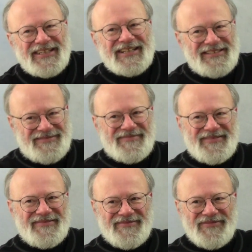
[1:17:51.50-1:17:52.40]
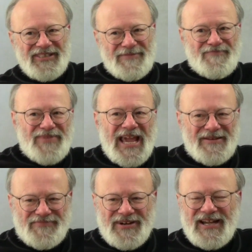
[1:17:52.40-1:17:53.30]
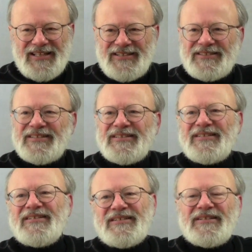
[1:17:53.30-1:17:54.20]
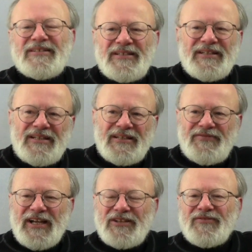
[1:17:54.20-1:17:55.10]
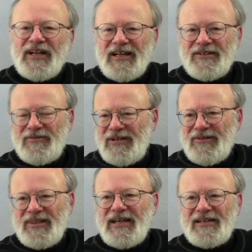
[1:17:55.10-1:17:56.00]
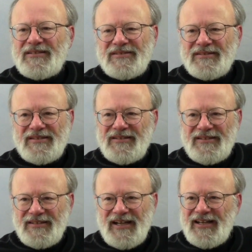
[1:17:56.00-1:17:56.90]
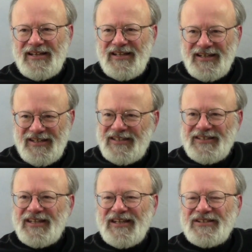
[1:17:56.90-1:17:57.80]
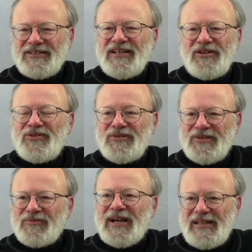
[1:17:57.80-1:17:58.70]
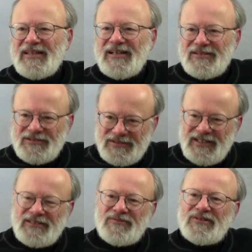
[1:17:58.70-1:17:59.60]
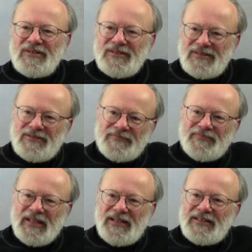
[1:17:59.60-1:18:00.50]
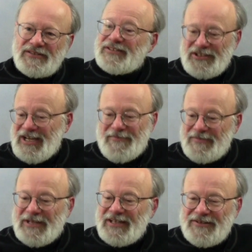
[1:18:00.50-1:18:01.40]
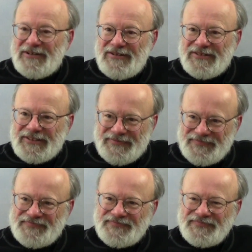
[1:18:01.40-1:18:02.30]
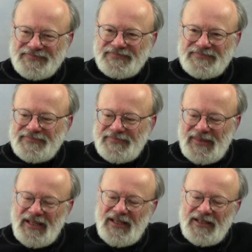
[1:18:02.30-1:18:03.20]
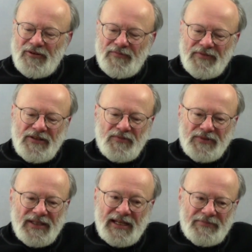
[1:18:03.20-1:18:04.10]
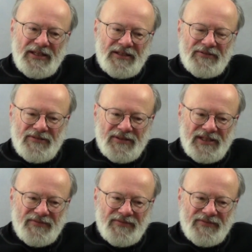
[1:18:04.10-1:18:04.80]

that's really bad practice. And the fact you've gotten away with that is not any indication that you're doing the right thing. It's just that you happen to be getting away with it. And hopefully you will not be getting away with